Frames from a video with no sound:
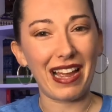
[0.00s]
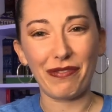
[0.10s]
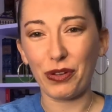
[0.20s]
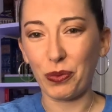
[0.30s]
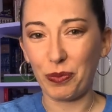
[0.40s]
I
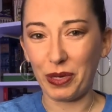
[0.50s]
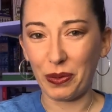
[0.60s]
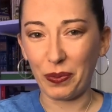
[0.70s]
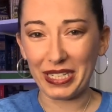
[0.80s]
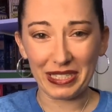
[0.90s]
feel would be
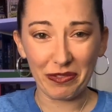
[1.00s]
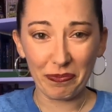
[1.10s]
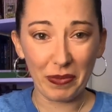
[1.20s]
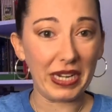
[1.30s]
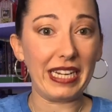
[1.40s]
a waste of
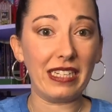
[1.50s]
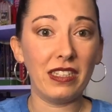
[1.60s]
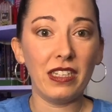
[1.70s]
money.